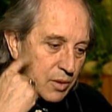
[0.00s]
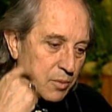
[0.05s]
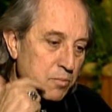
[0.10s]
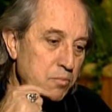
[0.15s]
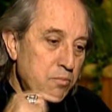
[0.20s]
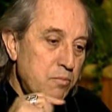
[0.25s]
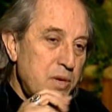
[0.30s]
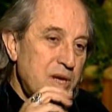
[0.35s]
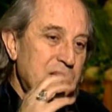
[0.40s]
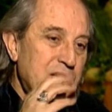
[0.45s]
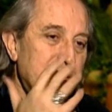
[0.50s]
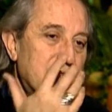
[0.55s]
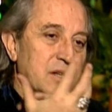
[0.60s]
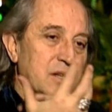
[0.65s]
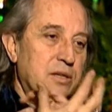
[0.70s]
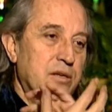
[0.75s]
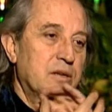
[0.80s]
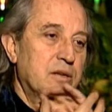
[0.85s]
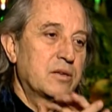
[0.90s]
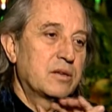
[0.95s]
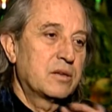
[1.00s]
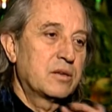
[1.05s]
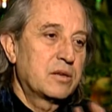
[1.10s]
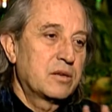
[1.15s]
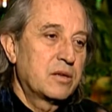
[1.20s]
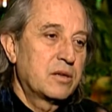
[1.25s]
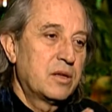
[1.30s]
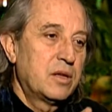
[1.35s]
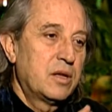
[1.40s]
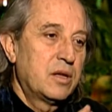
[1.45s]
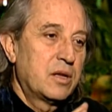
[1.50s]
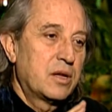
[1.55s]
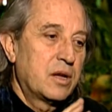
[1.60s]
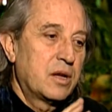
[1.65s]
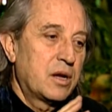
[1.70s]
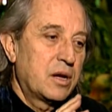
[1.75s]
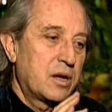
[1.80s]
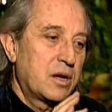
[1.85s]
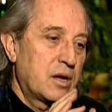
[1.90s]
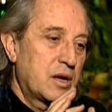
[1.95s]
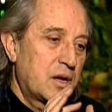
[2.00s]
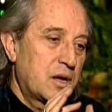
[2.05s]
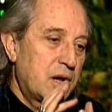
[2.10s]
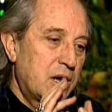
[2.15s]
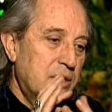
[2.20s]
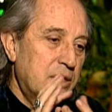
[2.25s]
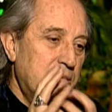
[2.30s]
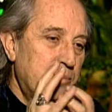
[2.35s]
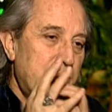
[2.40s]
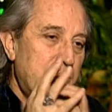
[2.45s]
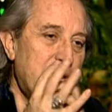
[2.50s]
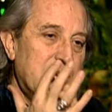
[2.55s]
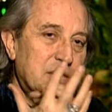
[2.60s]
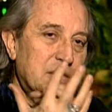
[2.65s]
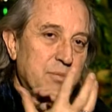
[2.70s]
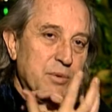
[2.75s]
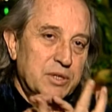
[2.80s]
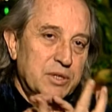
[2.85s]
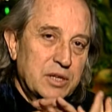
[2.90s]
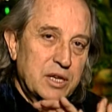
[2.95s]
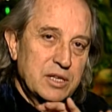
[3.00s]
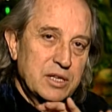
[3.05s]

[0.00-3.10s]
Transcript: mixing art department